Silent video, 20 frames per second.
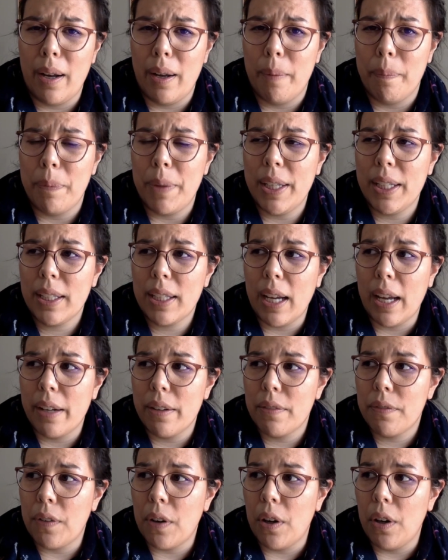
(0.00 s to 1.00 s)
then got
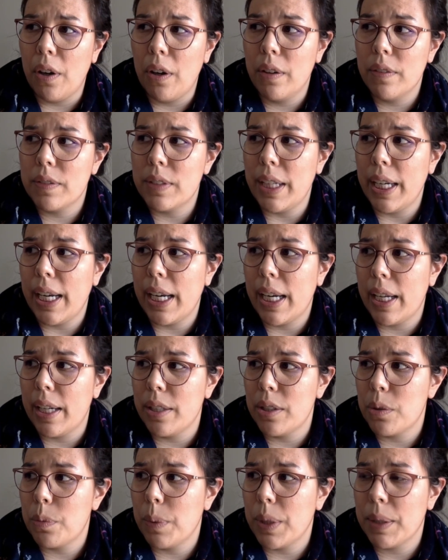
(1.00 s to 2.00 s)
involved,
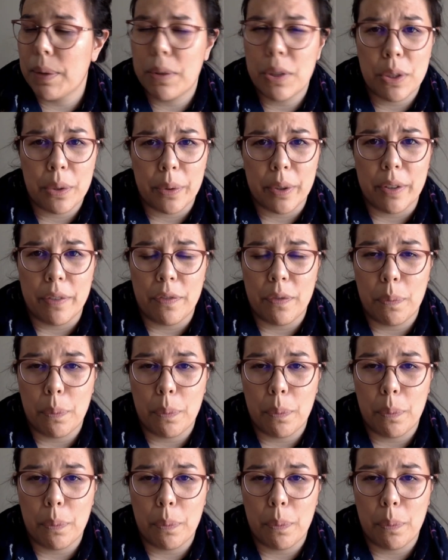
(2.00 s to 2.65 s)
and we sort of